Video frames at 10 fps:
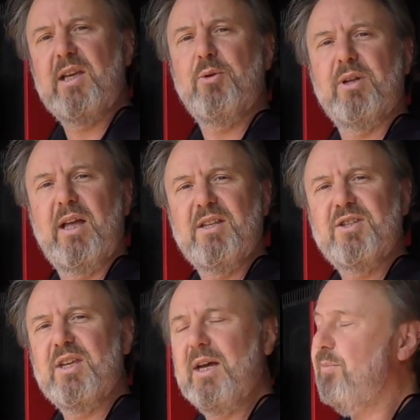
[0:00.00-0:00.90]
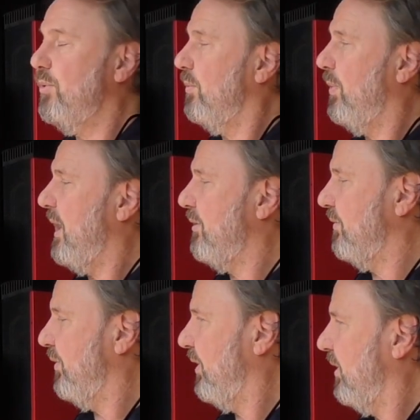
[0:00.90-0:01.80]
kilowatt A C output power
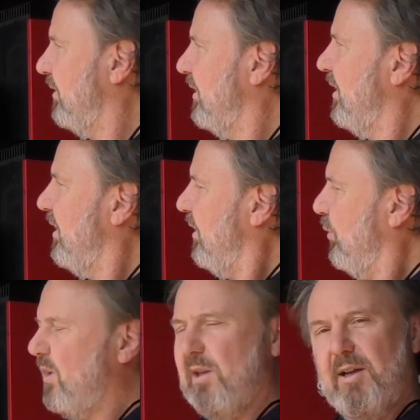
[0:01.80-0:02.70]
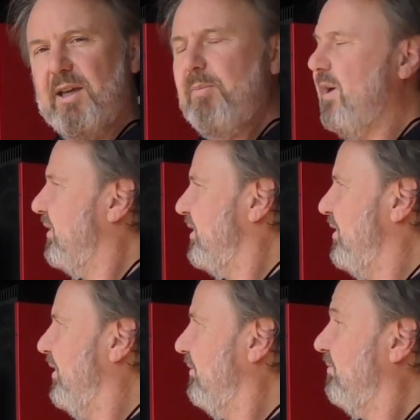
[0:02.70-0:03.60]
inverter. What I like about this
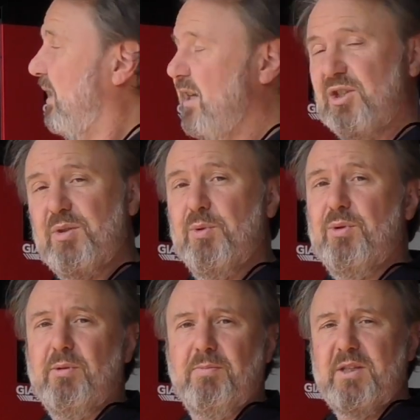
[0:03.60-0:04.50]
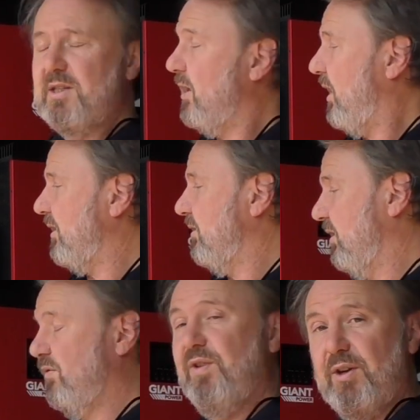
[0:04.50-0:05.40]
unit, it's small, it's light,
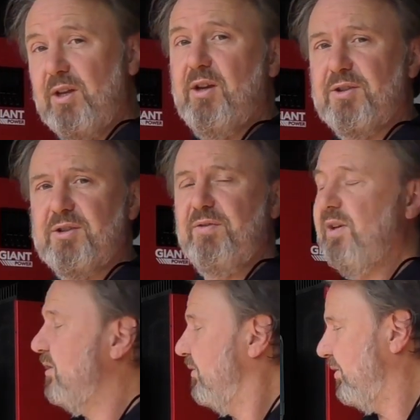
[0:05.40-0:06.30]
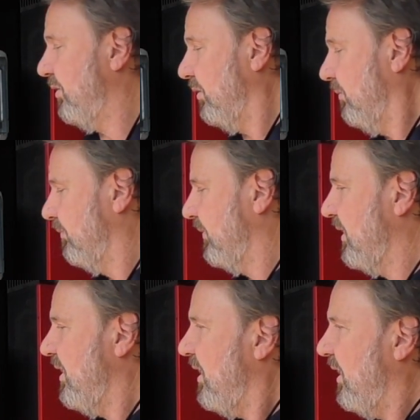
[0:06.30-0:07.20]
it's very cost effective too.
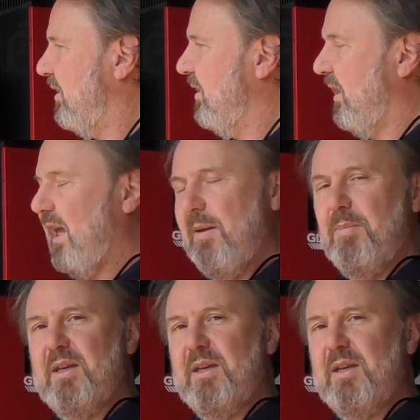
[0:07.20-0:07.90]
It can